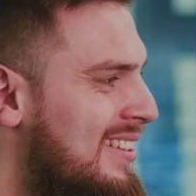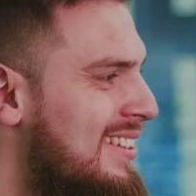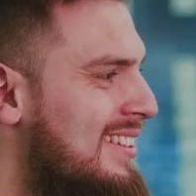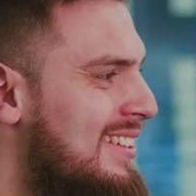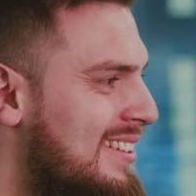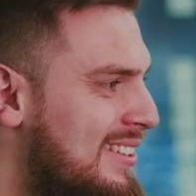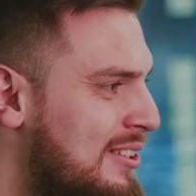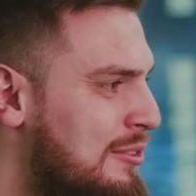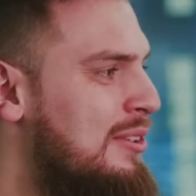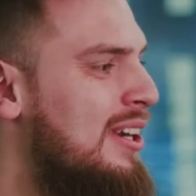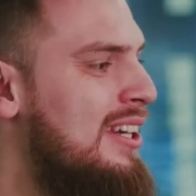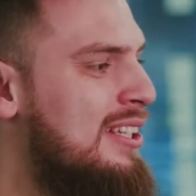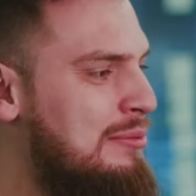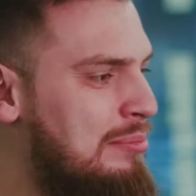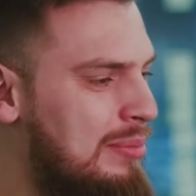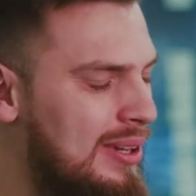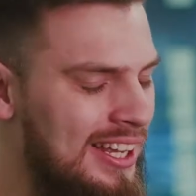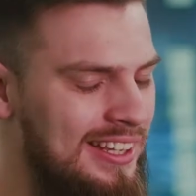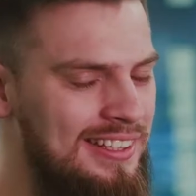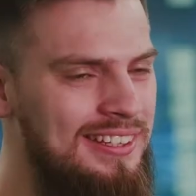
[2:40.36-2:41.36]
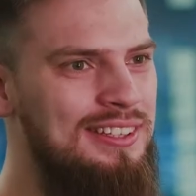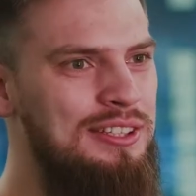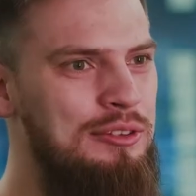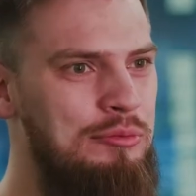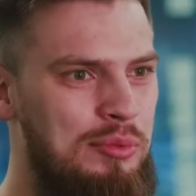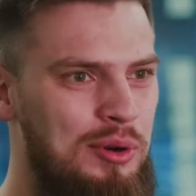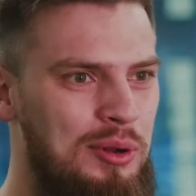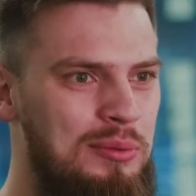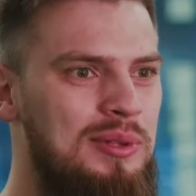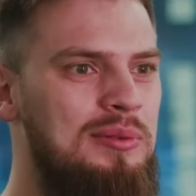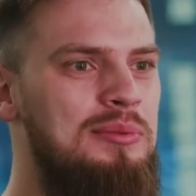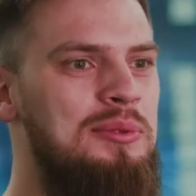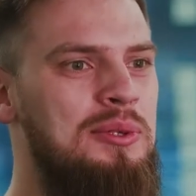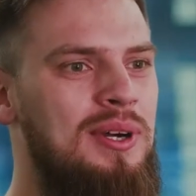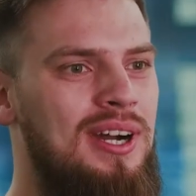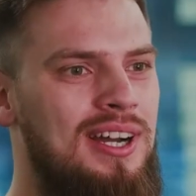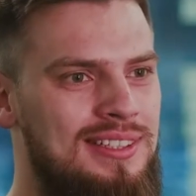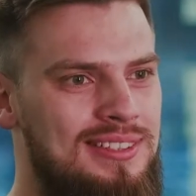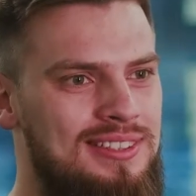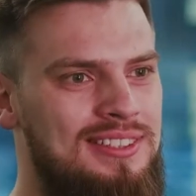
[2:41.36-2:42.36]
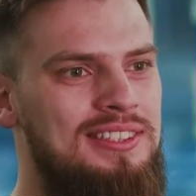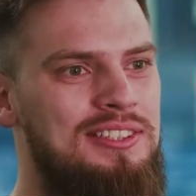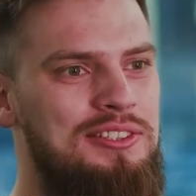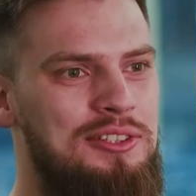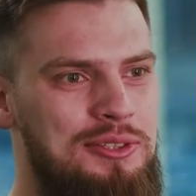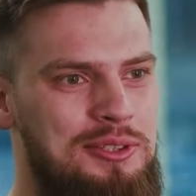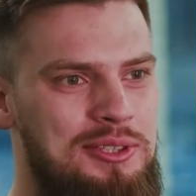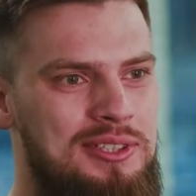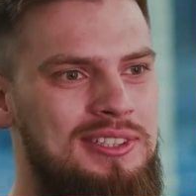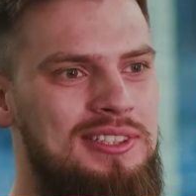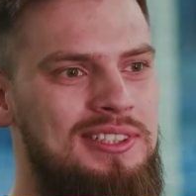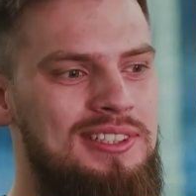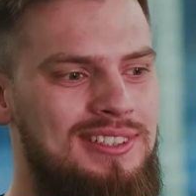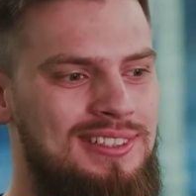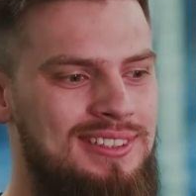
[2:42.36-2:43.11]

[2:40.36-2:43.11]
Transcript: So explaining the problem to us in order